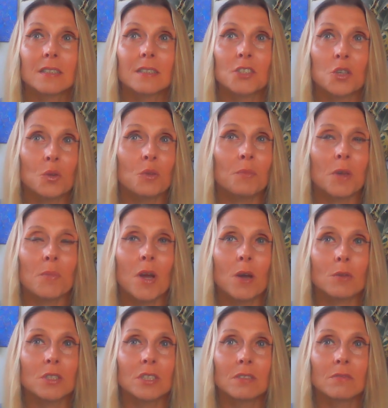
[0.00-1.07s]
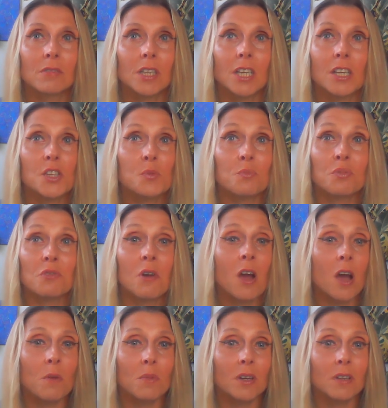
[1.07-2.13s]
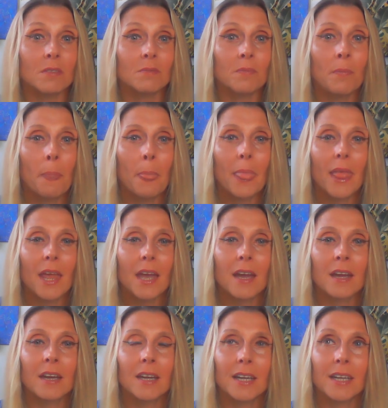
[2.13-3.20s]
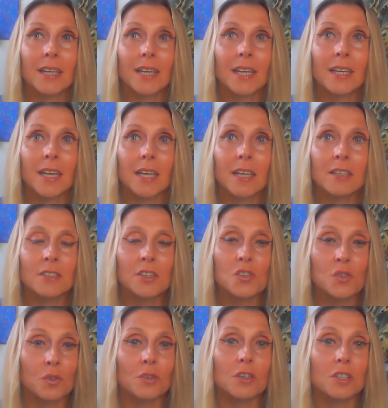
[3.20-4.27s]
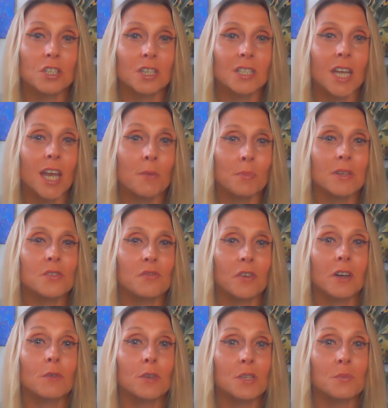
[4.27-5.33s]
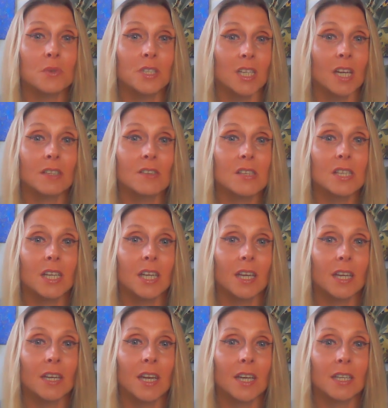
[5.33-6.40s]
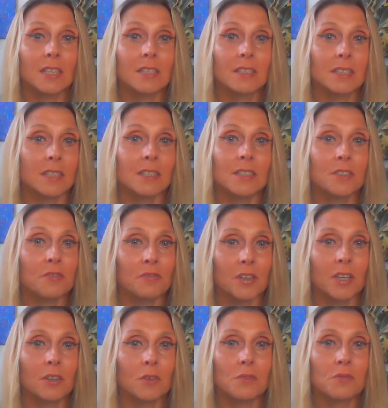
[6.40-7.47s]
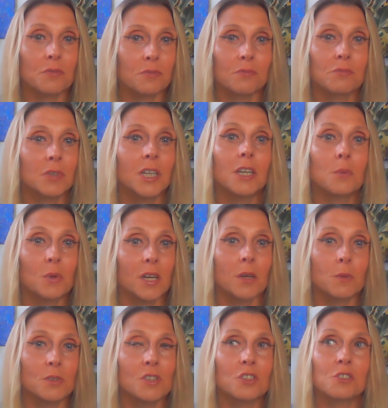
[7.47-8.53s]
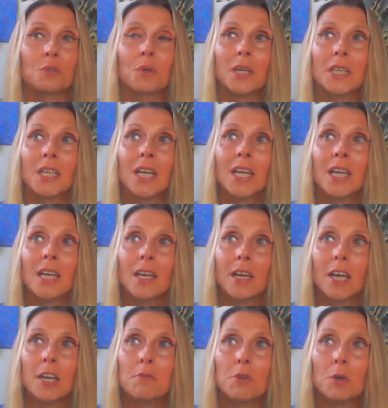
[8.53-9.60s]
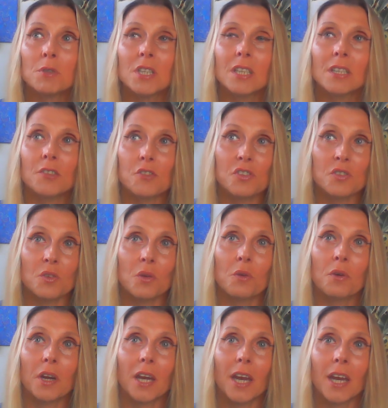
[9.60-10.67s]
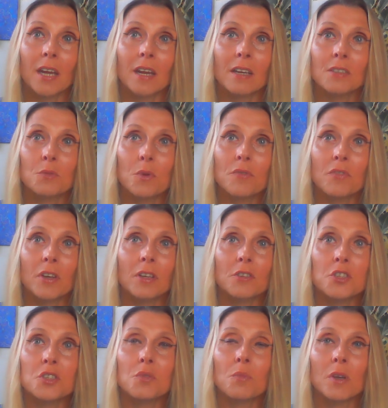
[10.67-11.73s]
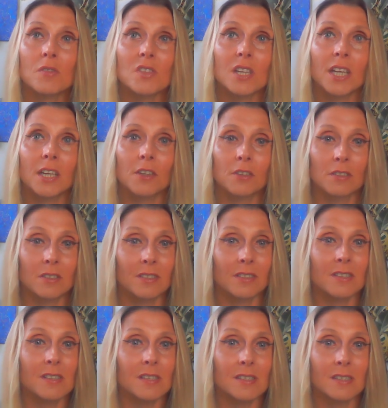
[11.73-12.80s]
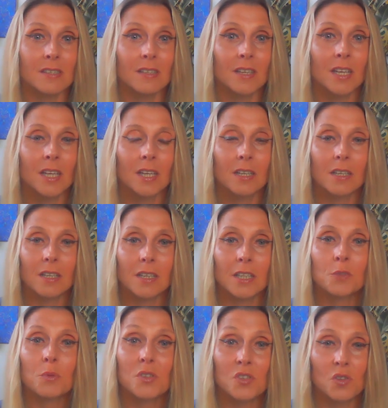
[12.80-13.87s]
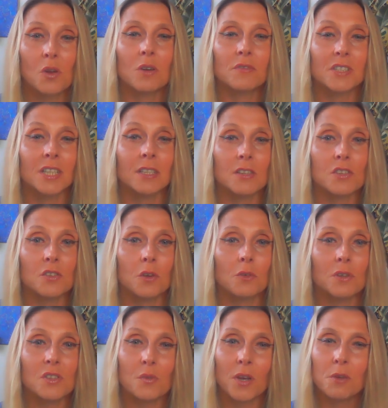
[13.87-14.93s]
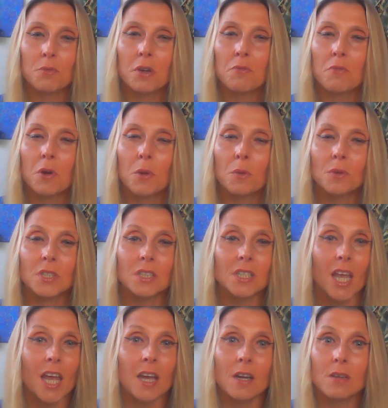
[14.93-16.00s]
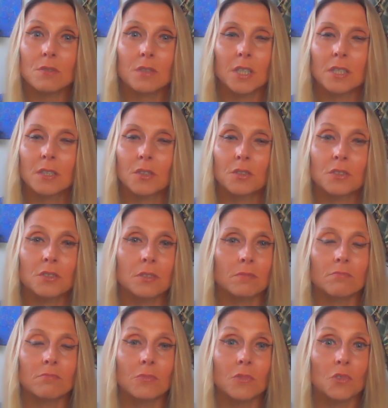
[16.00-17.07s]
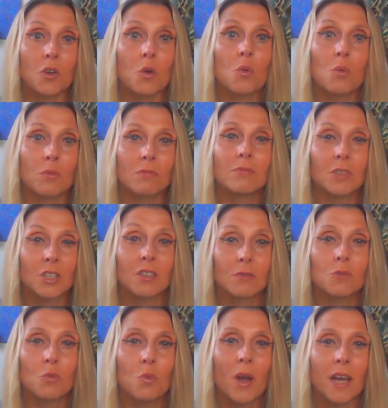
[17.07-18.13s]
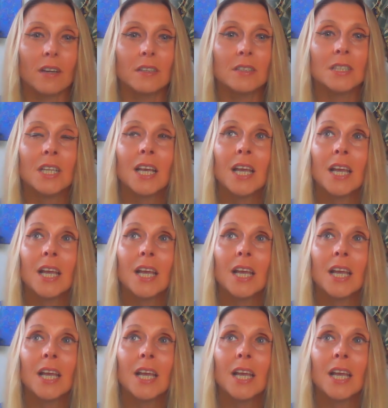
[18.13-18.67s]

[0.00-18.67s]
told me about his problem, and I had this urge, it happened very spontaneously, and I didn't think of really what I was doing. I wrote a little story, and within 2 months later, it was solved in the story. So I rewrote it, how it could go well,